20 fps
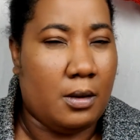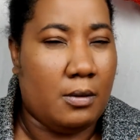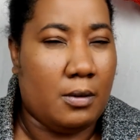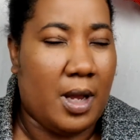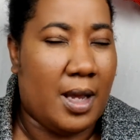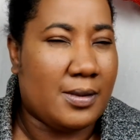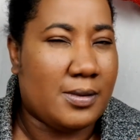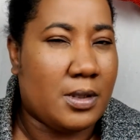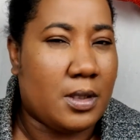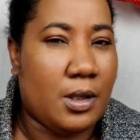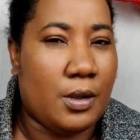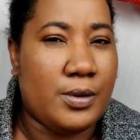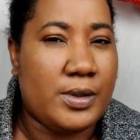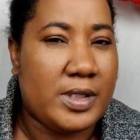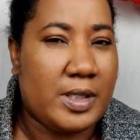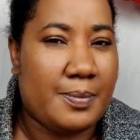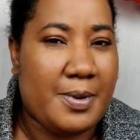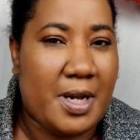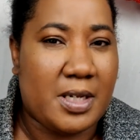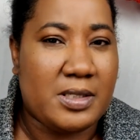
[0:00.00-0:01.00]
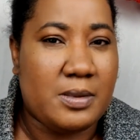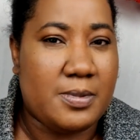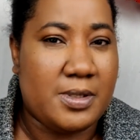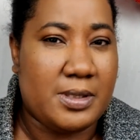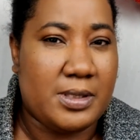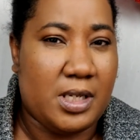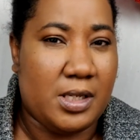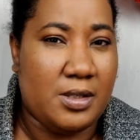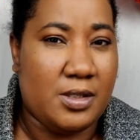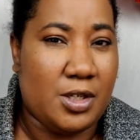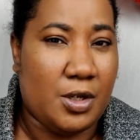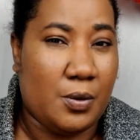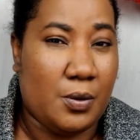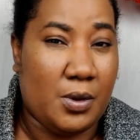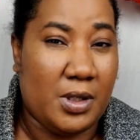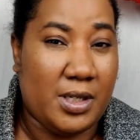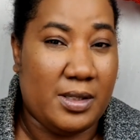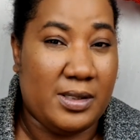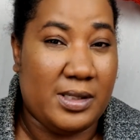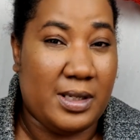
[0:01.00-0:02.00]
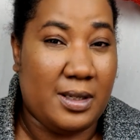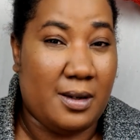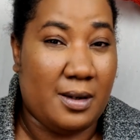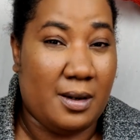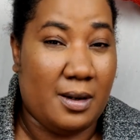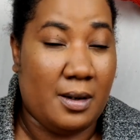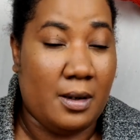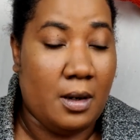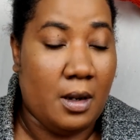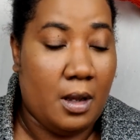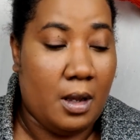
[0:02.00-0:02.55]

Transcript: as close to possible skin tone concealer.